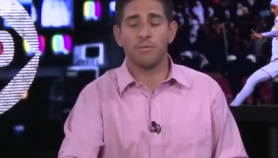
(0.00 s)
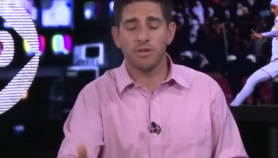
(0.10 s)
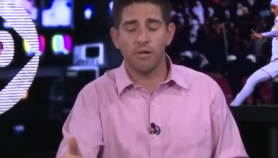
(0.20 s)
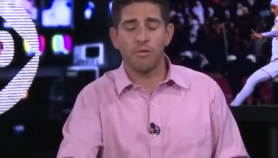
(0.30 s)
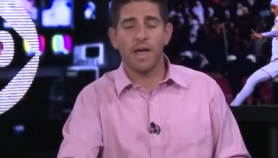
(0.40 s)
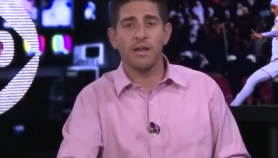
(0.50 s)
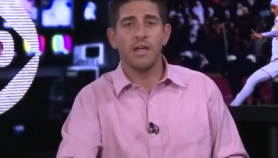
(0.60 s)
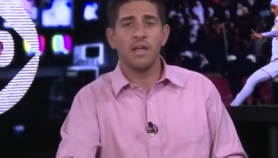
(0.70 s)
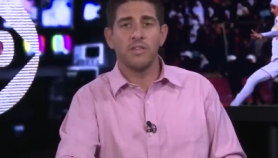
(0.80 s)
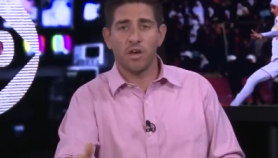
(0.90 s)
In Iran,
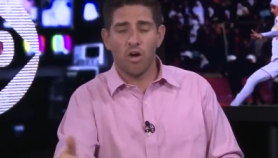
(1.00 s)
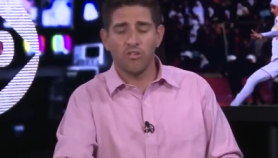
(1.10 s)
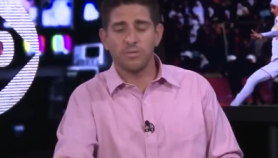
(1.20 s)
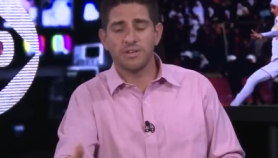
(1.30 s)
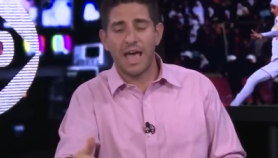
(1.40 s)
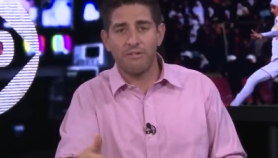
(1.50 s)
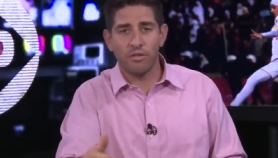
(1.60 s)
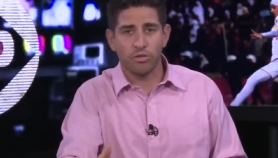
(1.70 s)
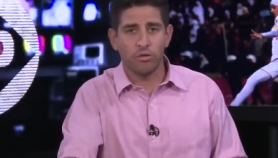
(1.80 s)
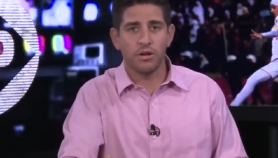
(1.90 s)
the husband have
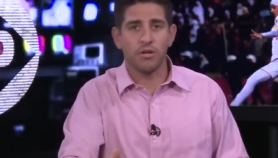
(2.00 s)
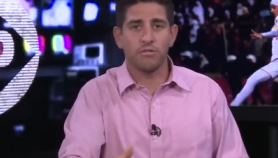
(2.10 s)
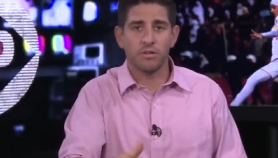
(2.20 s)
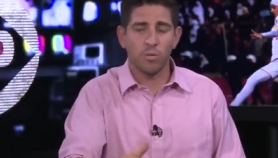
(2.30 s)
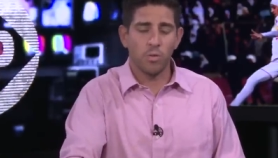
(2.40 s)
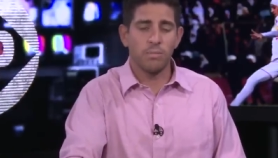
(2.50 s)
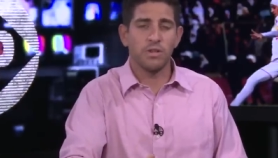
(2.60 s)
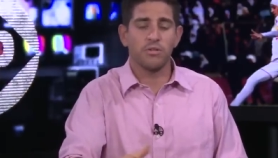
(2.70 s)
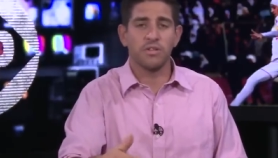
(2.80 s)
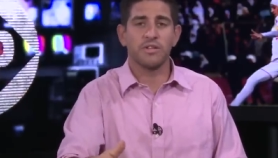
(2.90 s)
authority over the
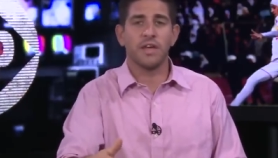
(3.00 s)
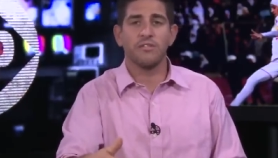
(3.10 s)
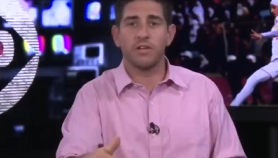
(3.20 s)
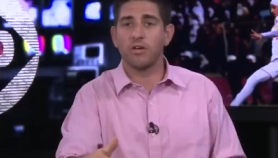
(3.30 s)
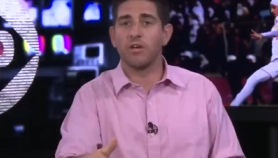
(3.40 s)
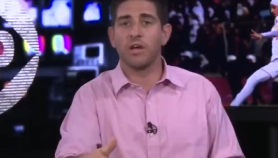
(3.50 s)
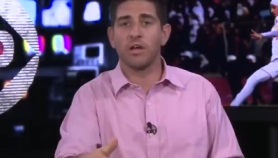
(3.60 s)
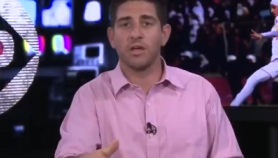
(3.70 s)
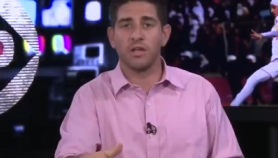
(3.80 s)
women to decide if they're going to